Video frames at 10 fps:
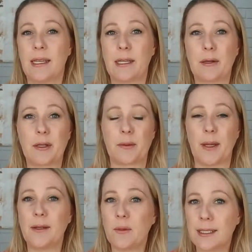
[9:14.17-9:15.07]
Your
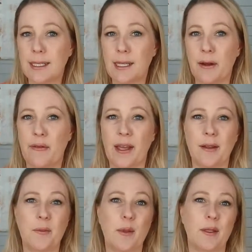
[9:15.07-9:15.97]
bed wasn't
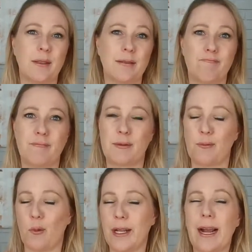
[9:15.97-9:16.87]
available,
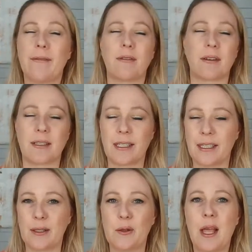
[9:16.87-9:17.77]
whatever,
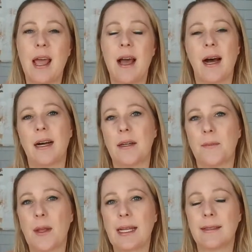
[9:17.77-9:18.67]

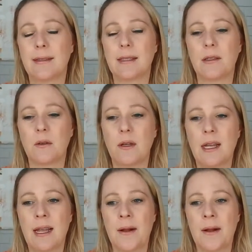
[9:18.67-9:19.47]
and so